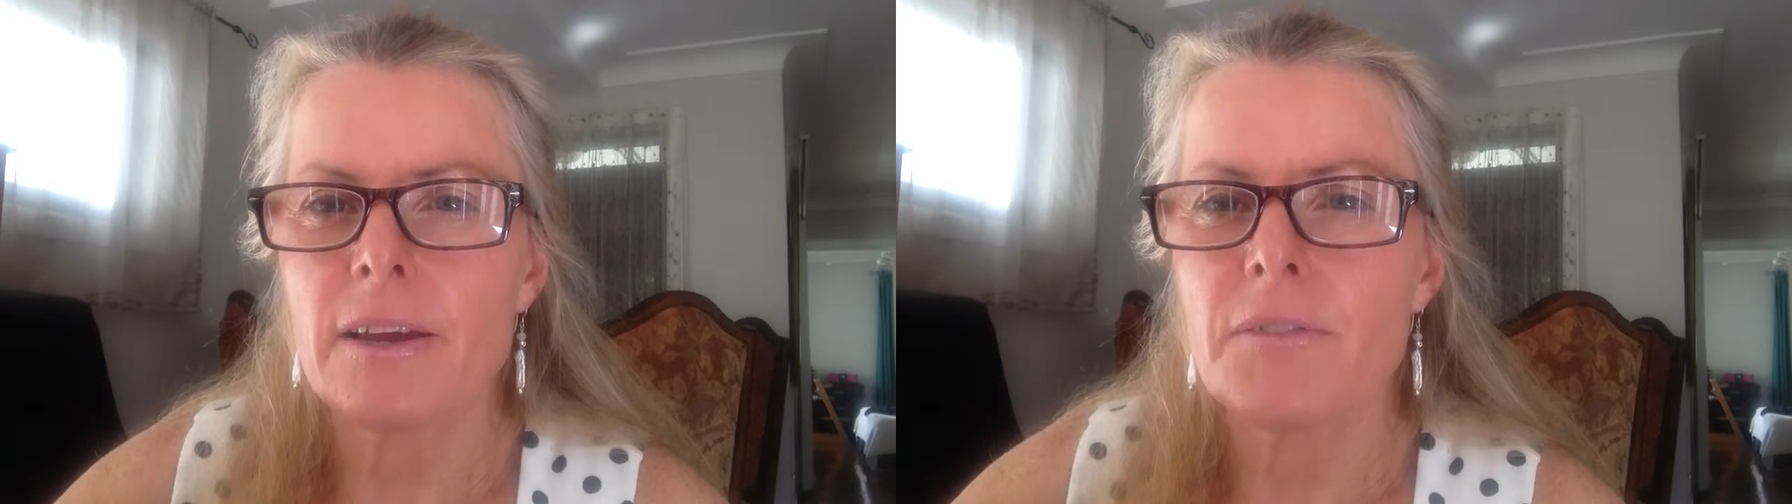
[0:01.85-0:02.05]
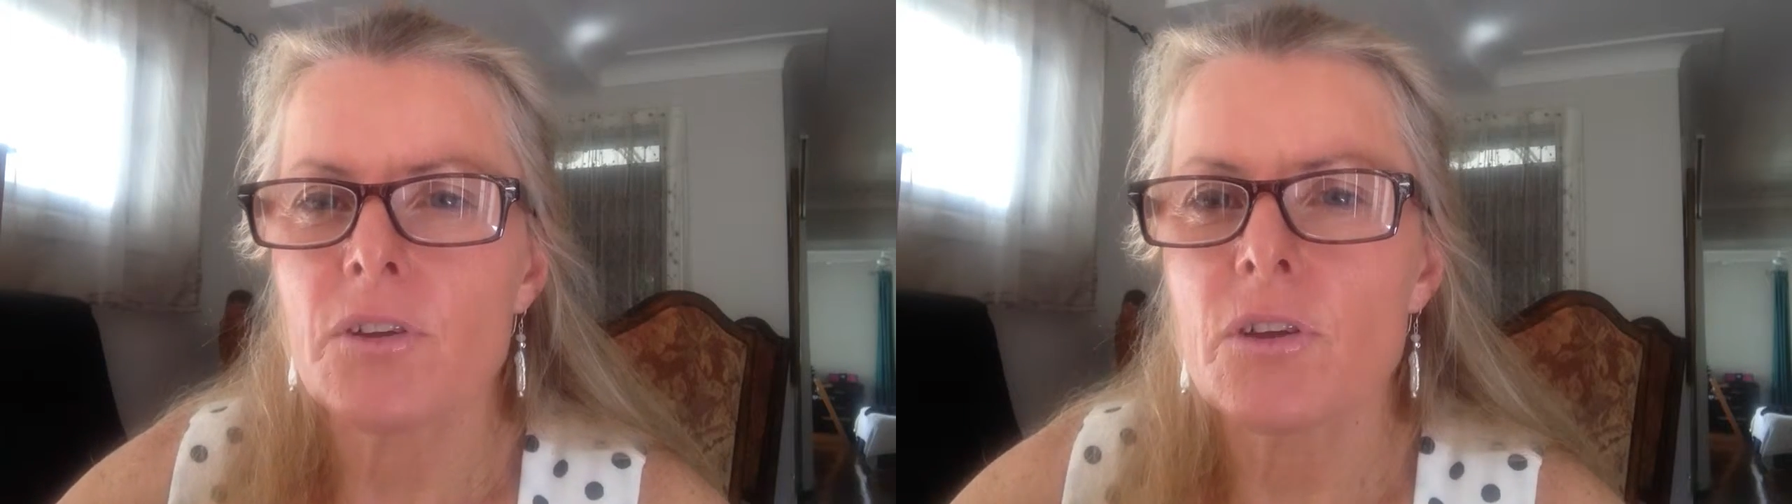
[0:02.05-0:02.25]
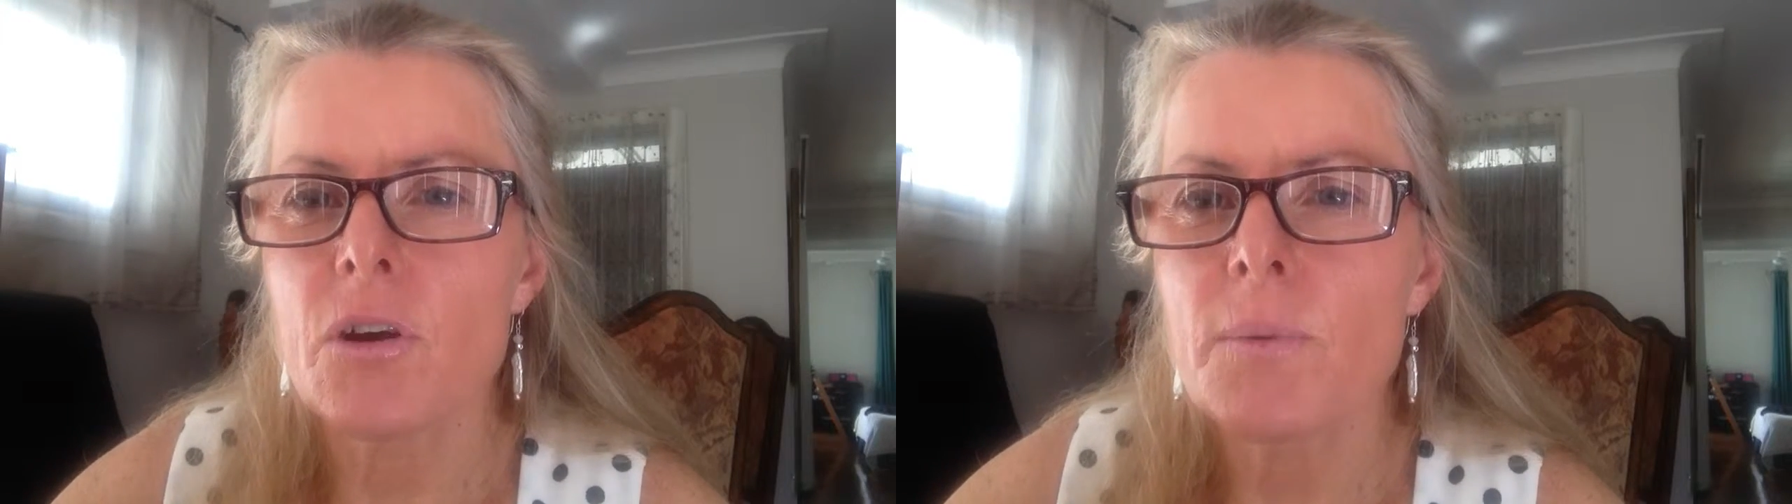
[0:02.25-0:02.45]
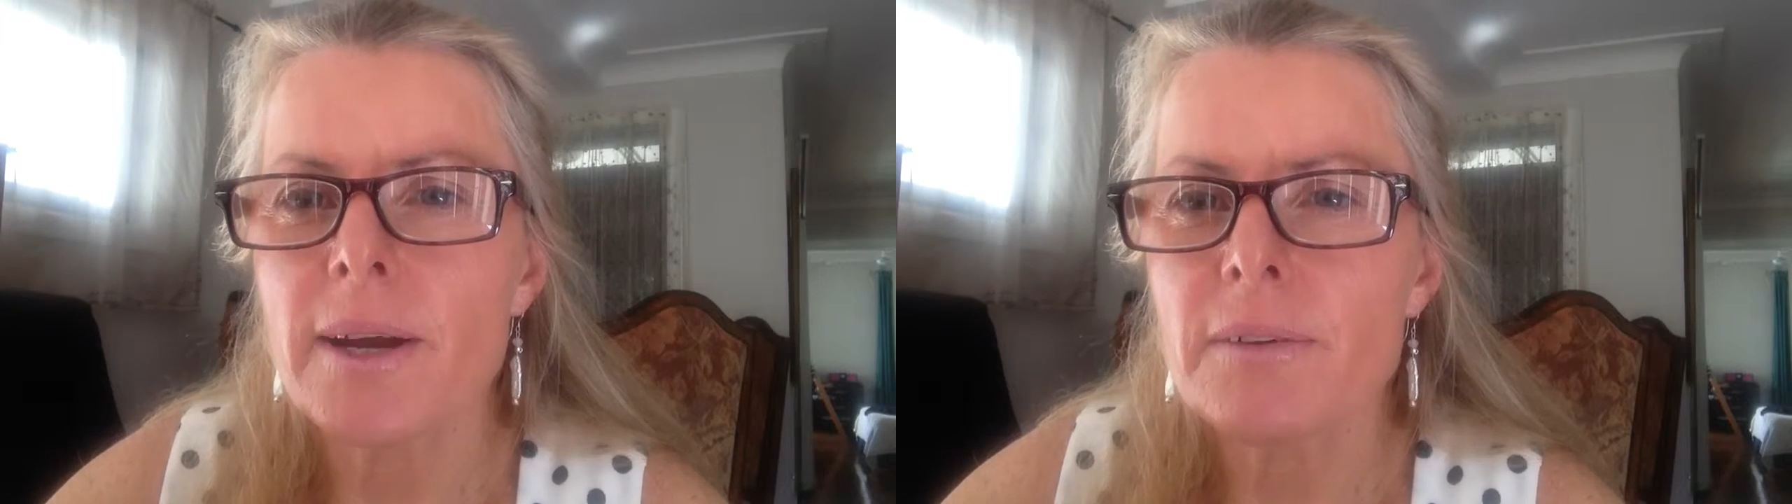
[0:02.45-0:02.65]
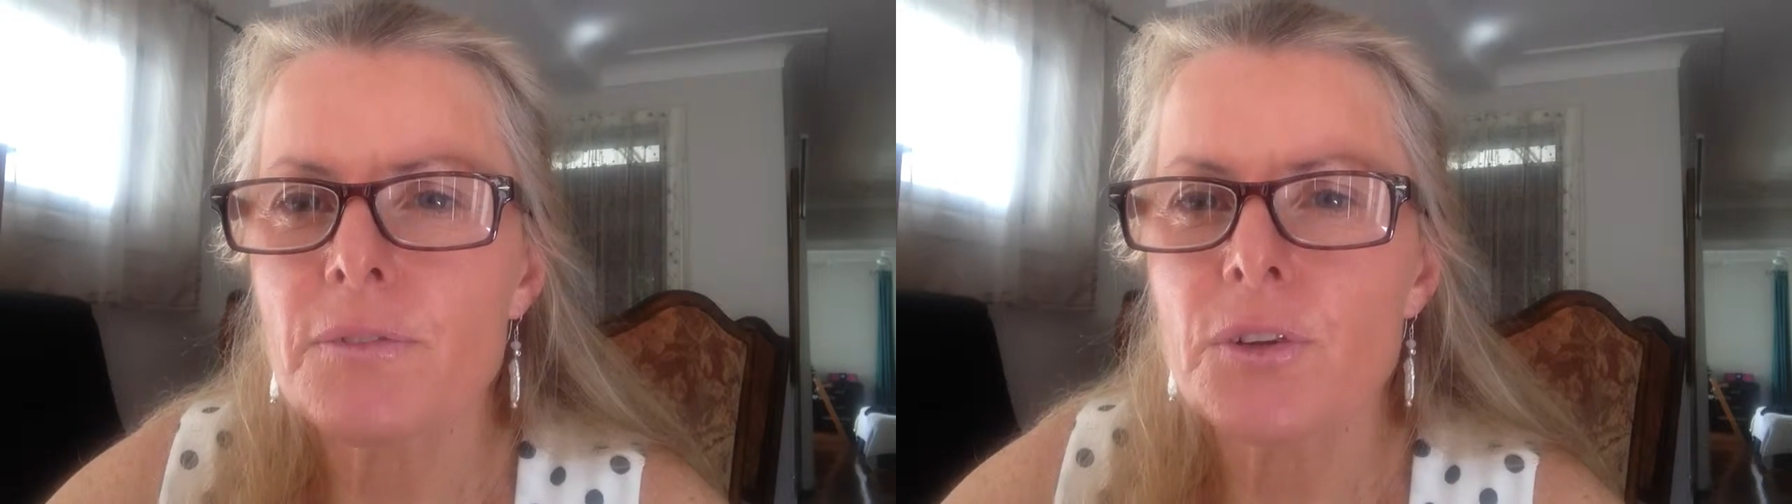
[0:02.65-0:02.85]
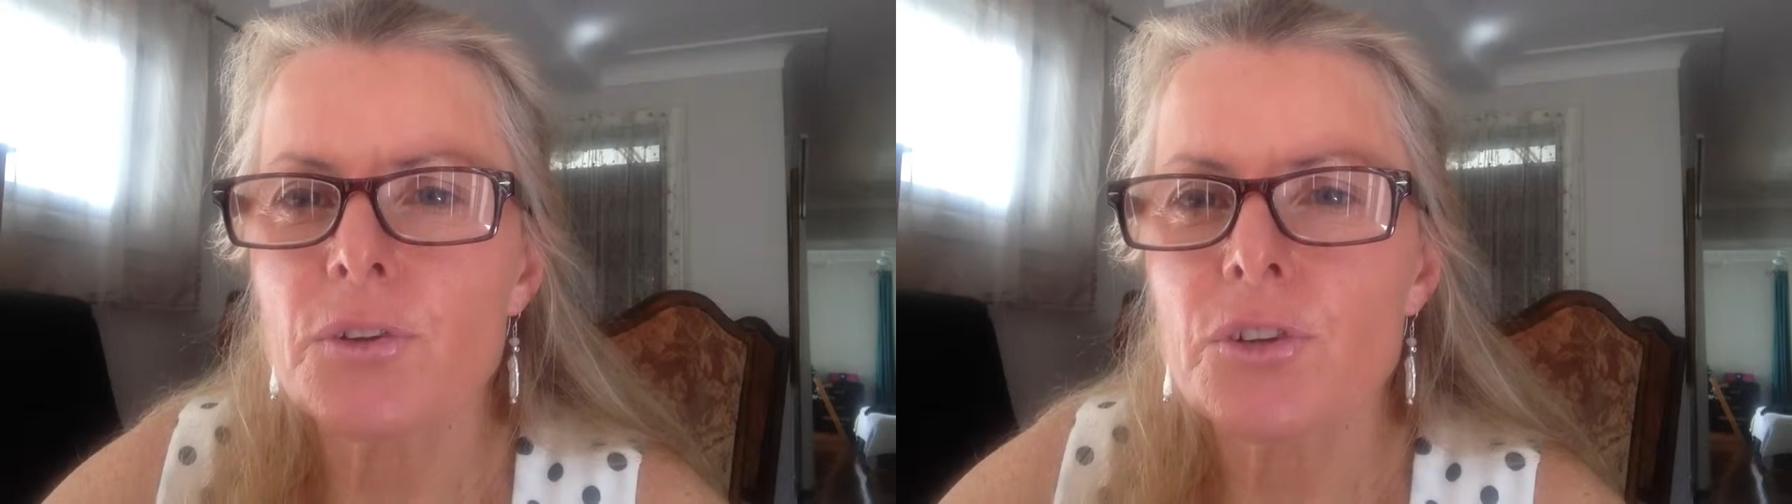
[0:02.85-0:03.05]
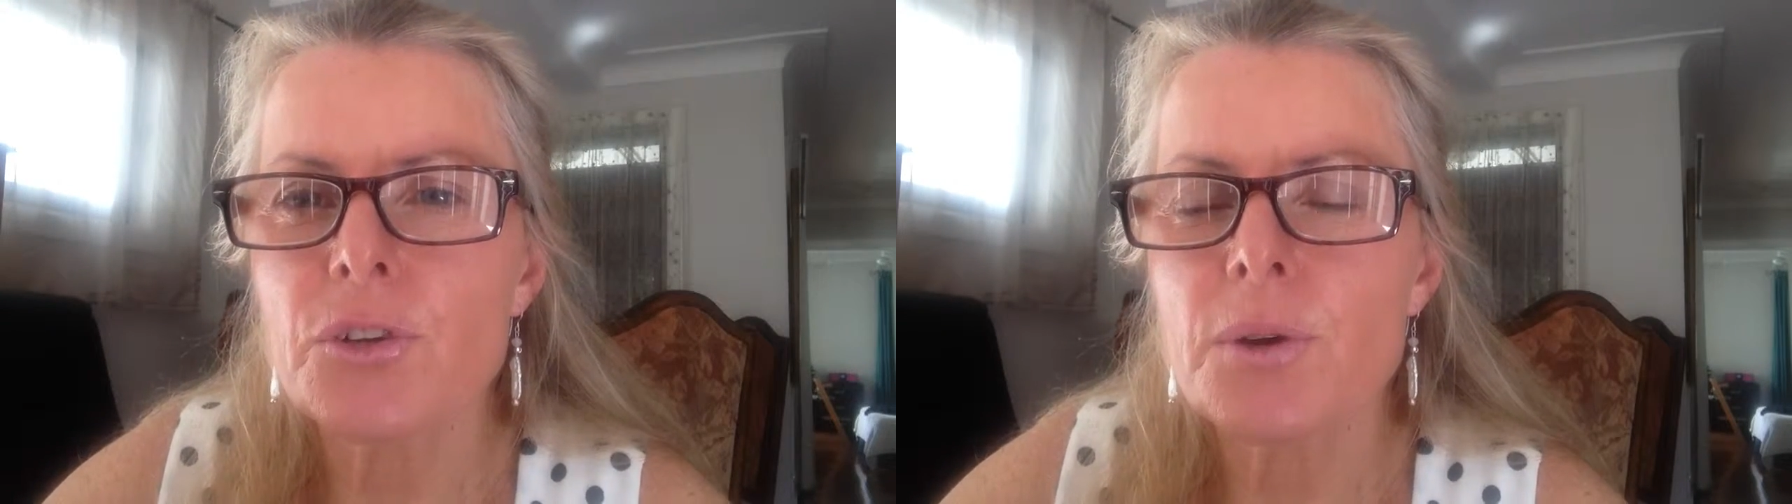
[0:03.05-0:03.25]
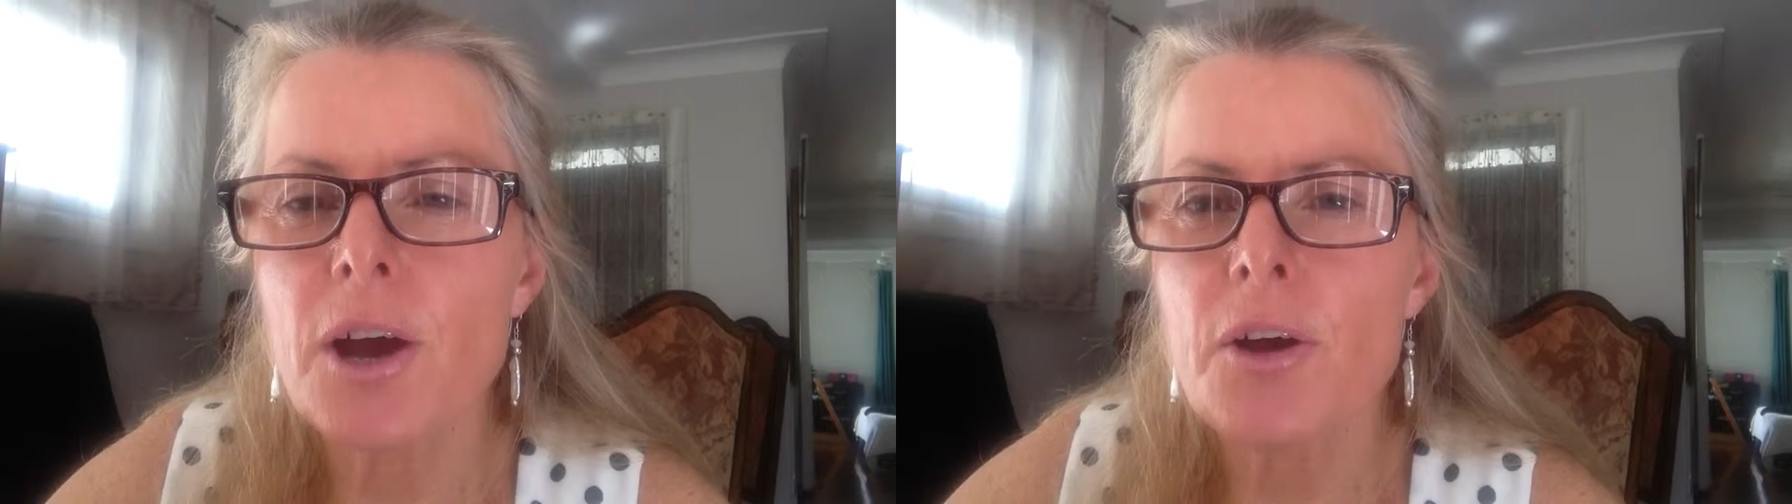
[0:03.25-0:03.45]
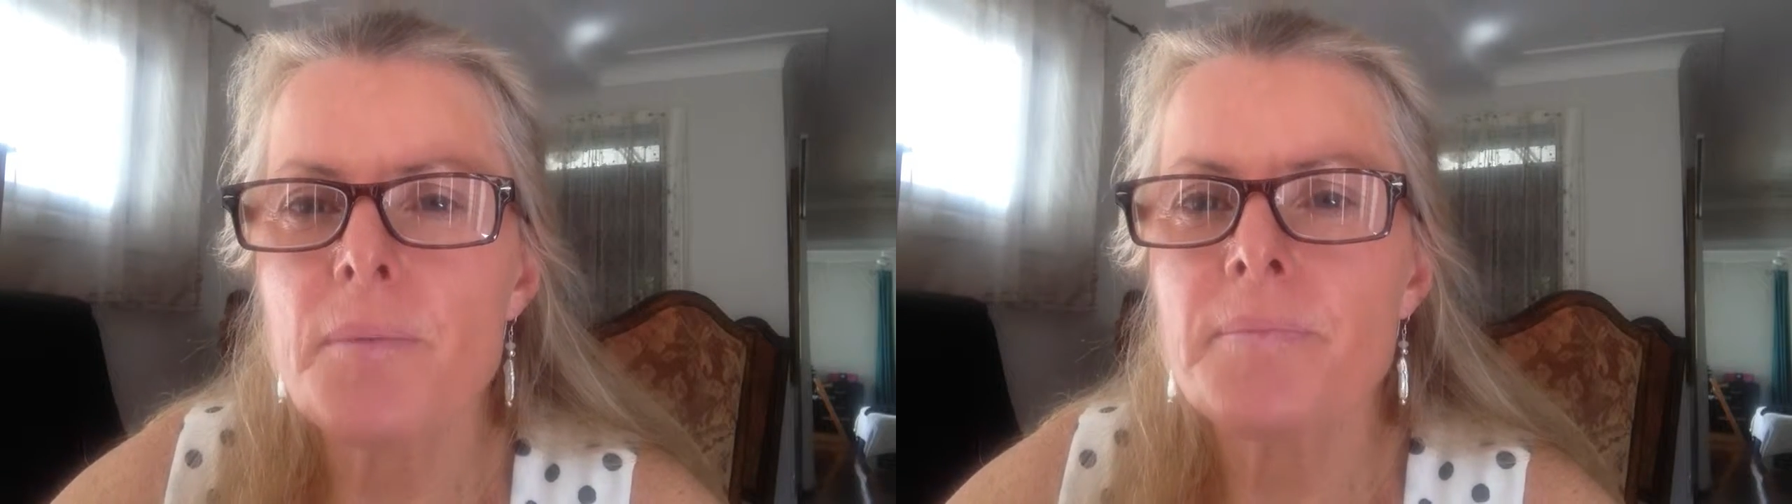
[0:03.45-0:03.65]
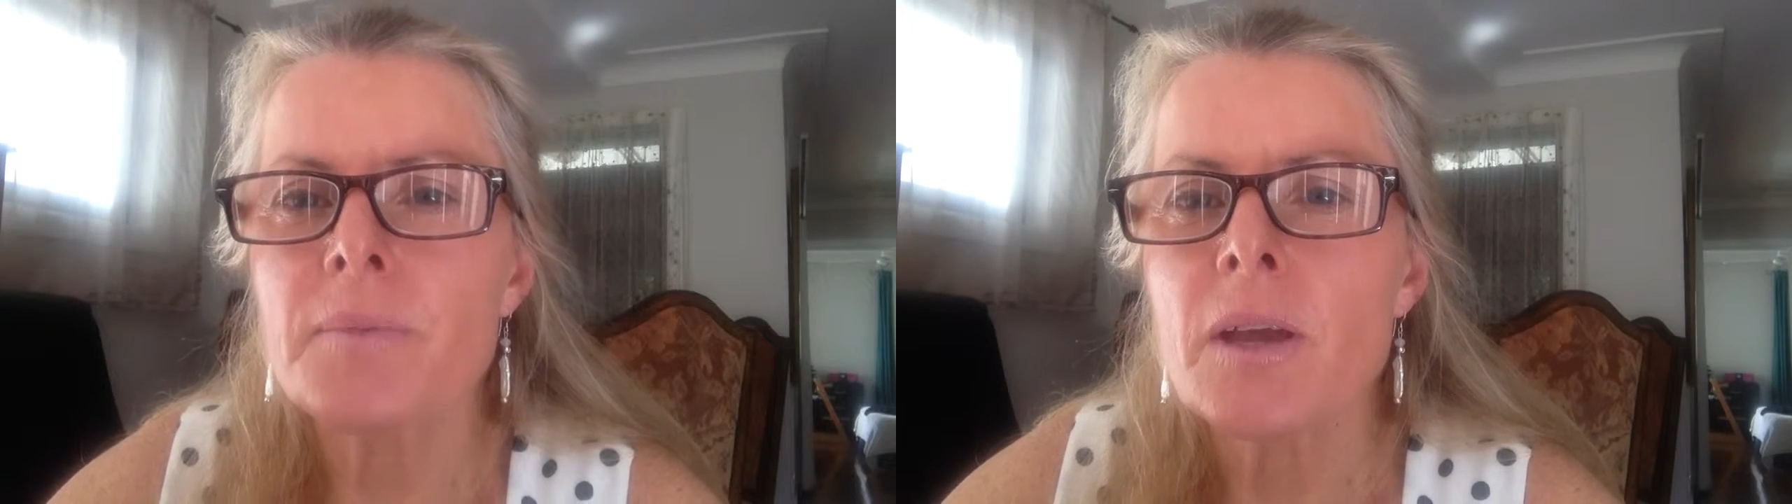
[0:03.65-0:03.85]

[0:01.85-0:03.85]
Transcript: have you got one for your new home?